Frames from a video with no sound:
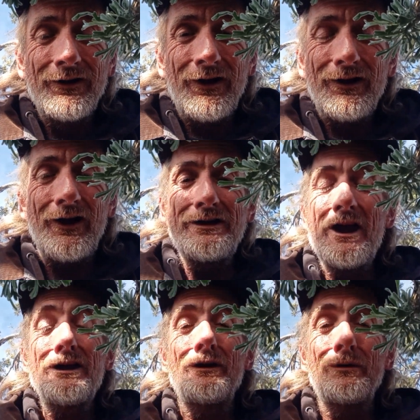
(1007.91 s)
I can't
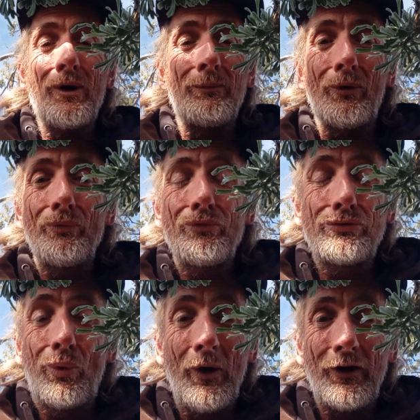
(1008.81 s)
get into Rumble,
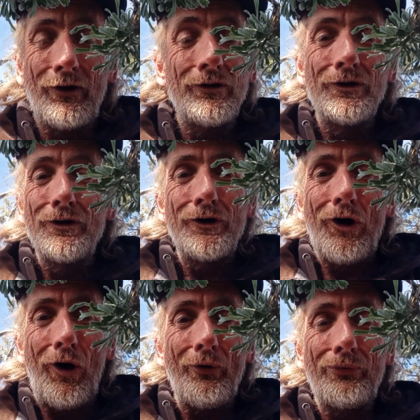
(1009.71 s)
Twitter,
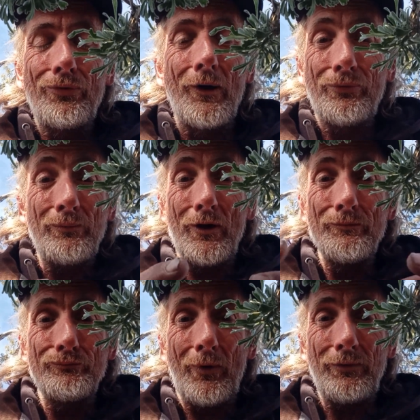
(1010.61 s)
all this stuff. So I'm
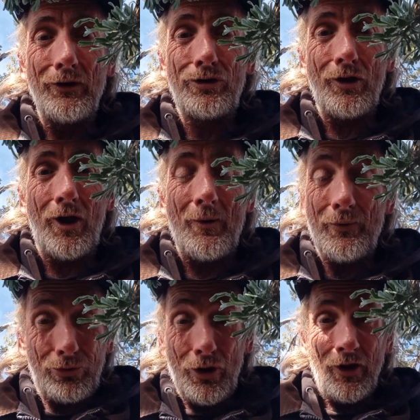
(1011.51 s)
getting shut off.
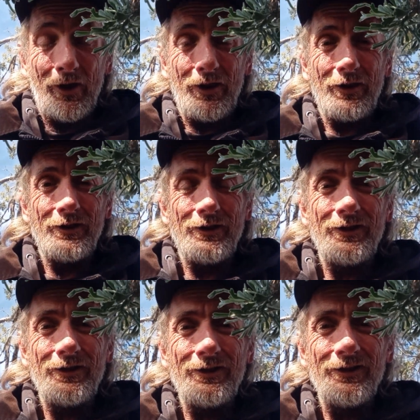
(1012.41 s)
It's good.
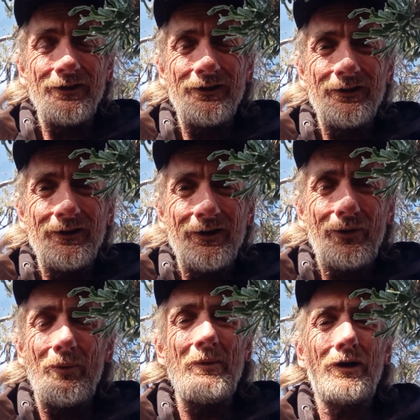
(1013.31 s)

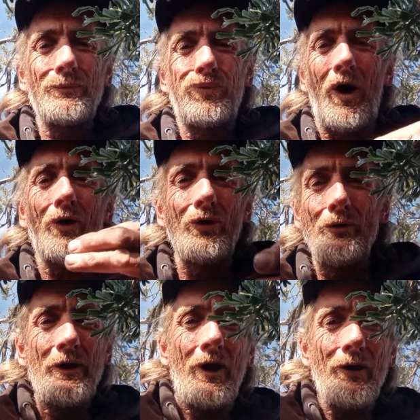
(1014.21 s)
Because I'm not going to follow
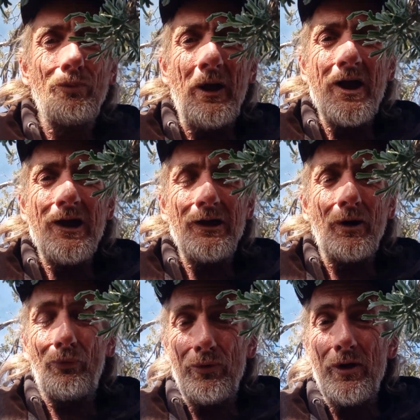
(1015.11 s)
Illuminati's bait or
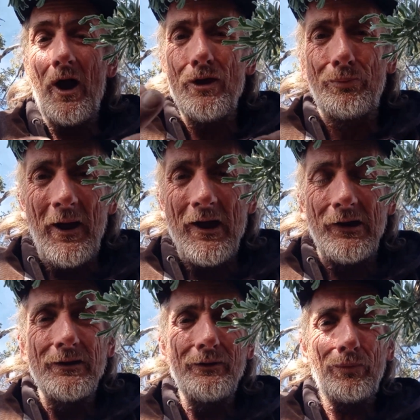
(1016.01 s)
the CIA's bait,
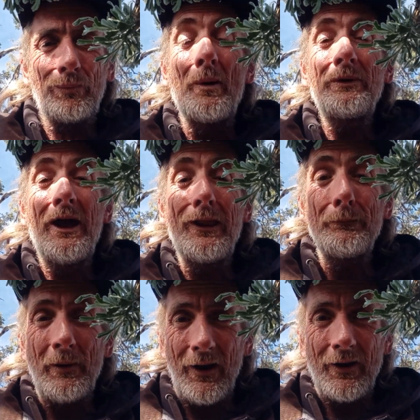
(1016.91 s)
this propaganda
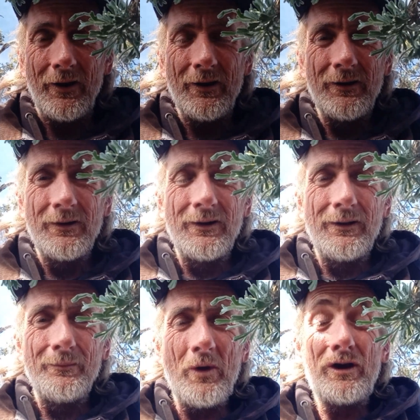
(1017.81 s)
bait.
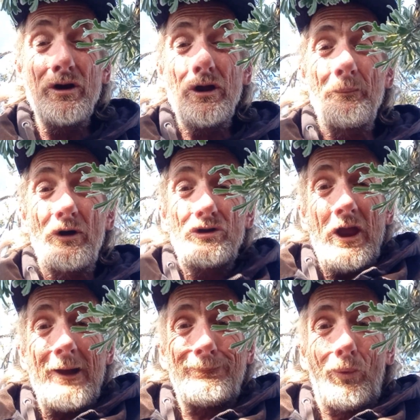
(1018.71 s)
Now I can get up there and
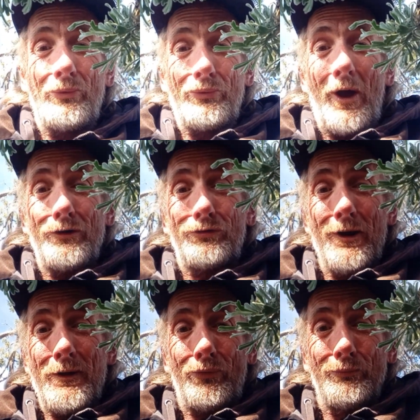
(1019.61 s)
champ for one side and try to
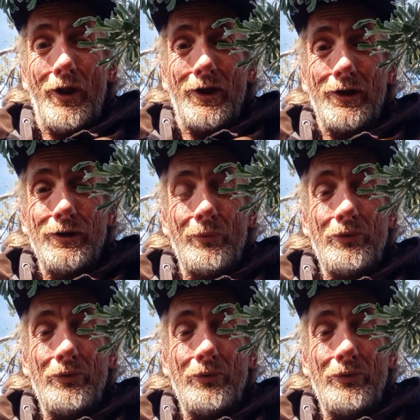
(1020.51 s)
make some money. You know what I'm saying?